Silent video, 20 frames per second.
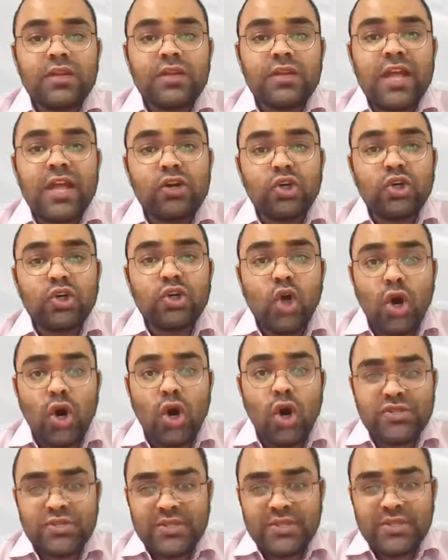narrow
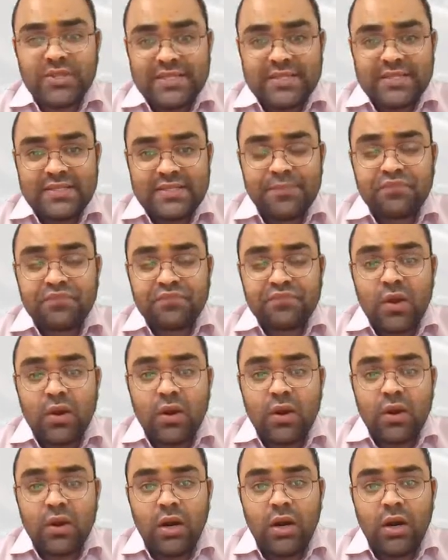gauge is
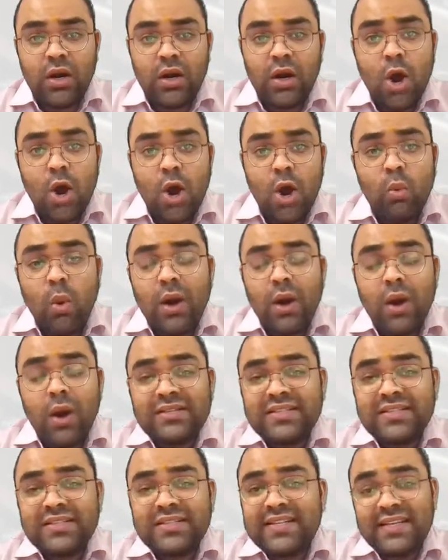
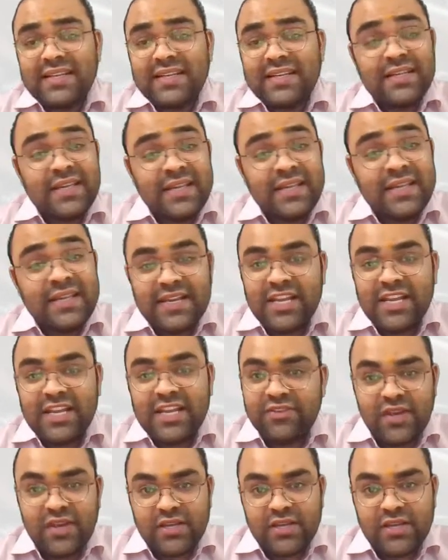warranted in
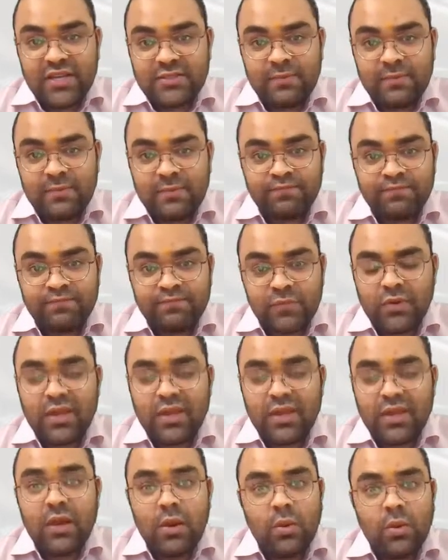hilly areas,
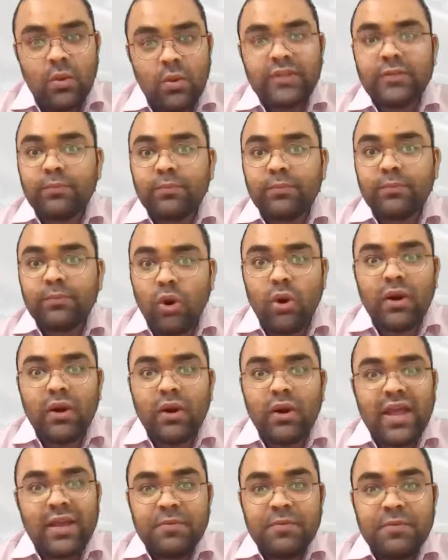okay, where the
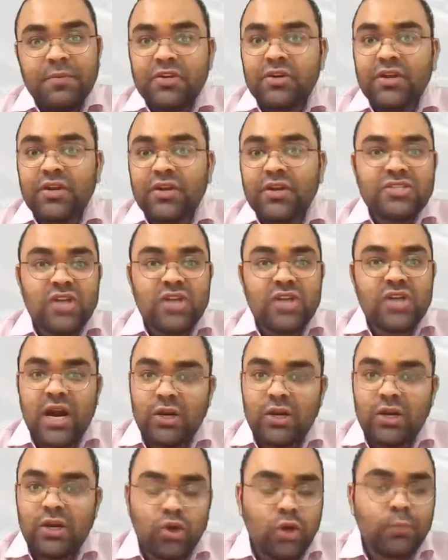broad and meter gauge
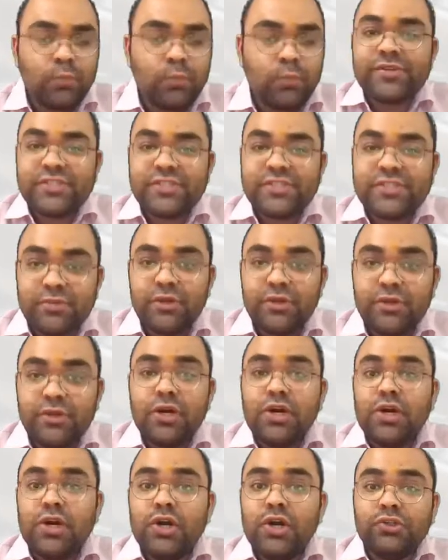are not possible
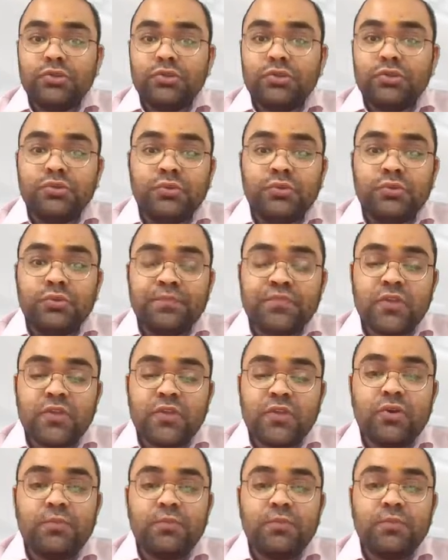to,
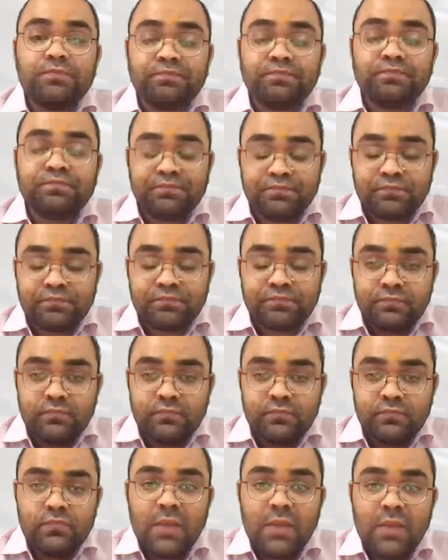you know,
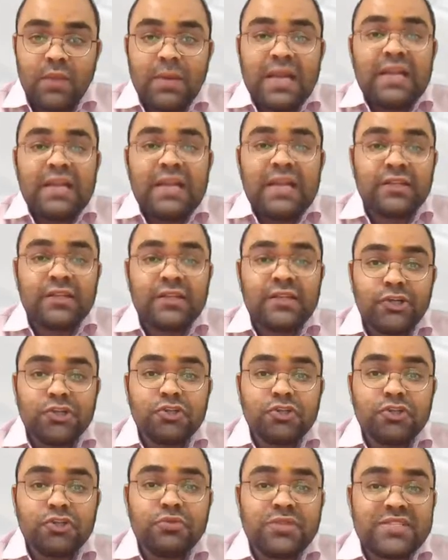built
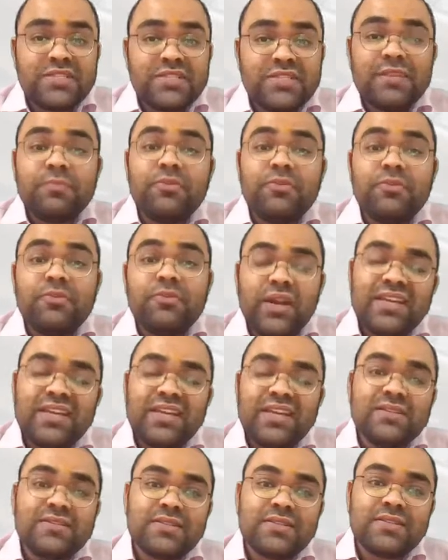due to the steep
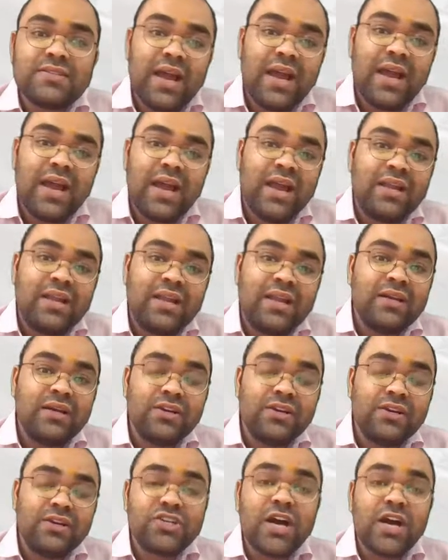gradients
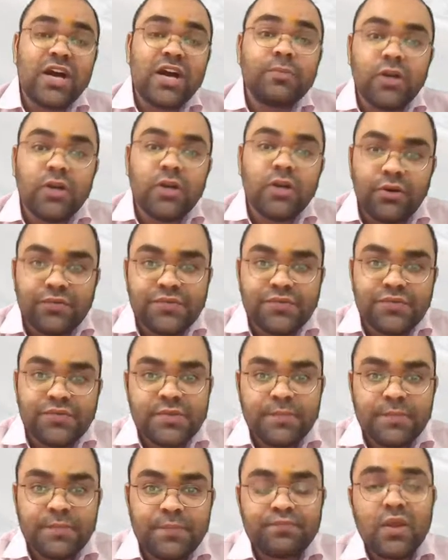and sharp
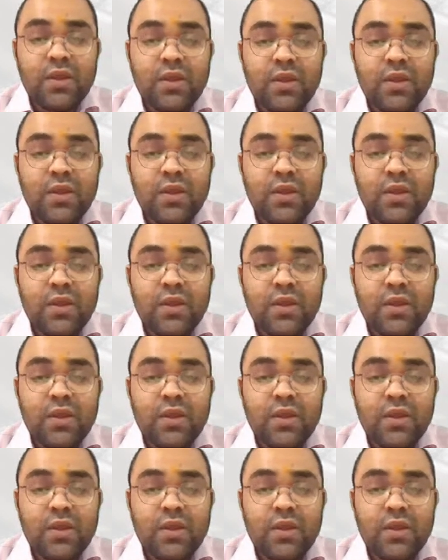curves.